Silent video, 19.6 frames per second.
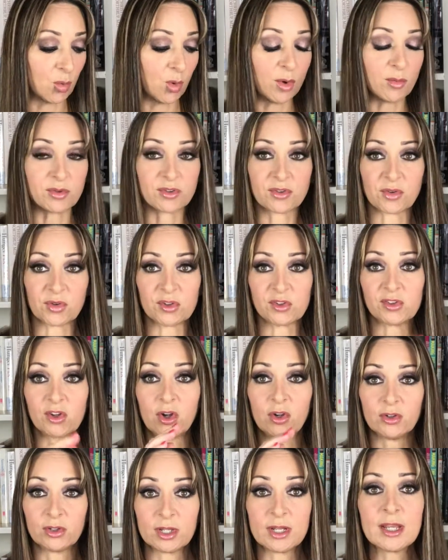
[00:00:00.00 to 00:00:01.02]
What was the
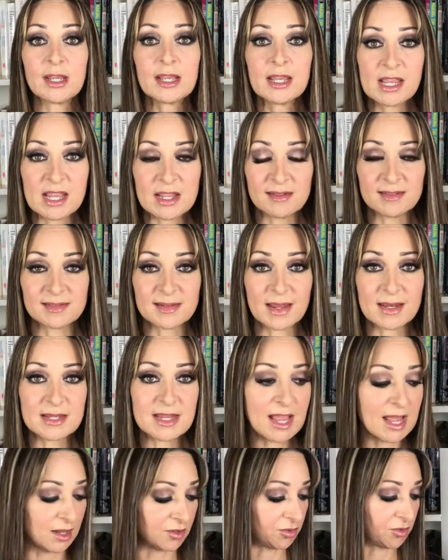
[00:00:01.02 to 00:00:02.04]
result? He said
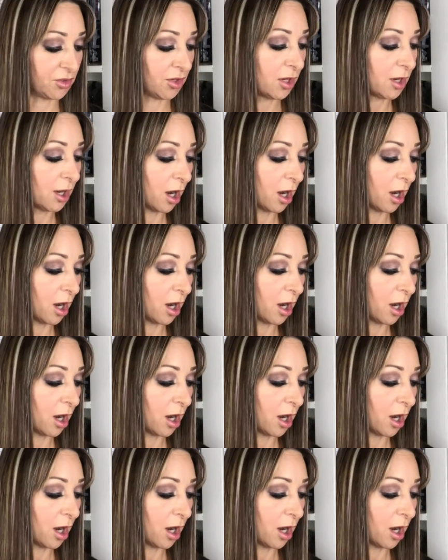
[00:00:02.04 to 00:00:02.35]
yes.